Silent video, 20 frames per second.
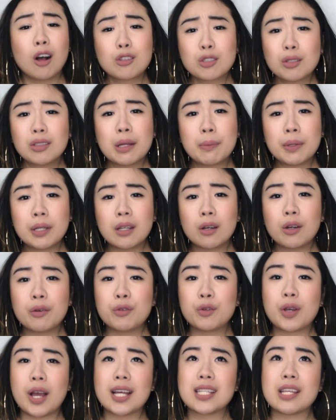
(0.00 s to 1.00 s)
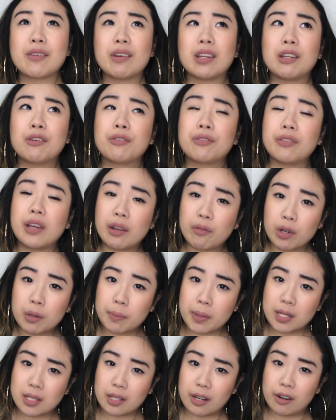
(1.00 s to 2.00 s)
Also, let me know if you guys have any
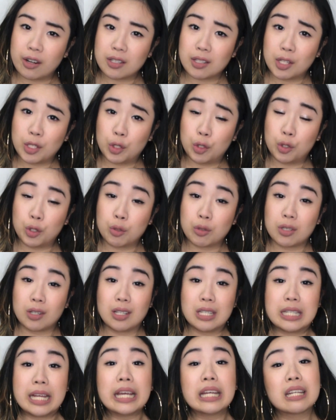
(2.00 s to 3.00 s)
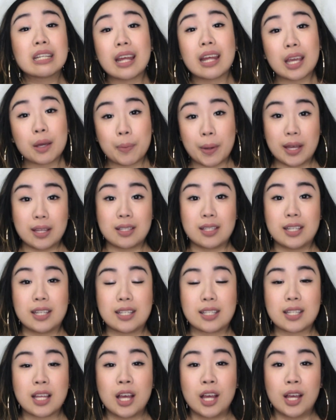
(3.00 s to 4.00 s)
favorite mascaras that you use on a day-to-day
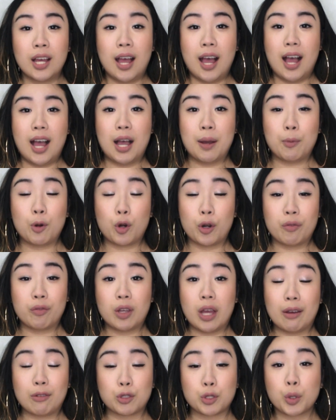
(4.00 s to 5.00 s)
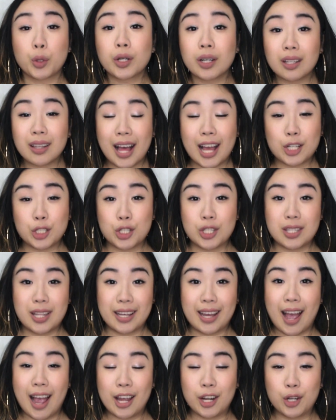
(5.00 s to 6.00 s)
basis, or if you have shorter lashes
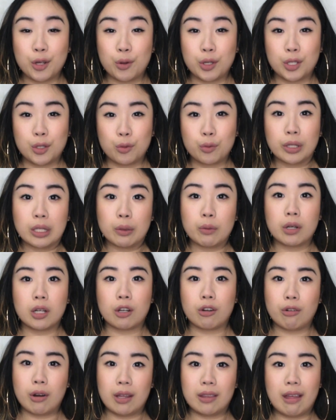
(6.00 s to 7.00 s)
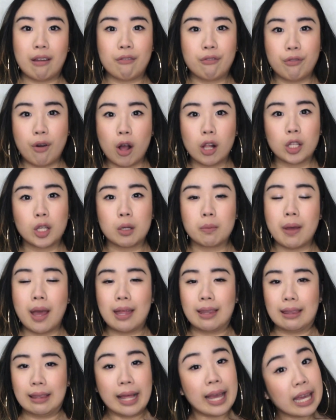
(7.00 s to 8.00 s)
like I do and you really want to create that volume
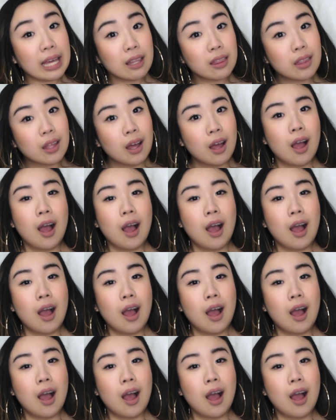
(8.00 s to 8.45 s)
and length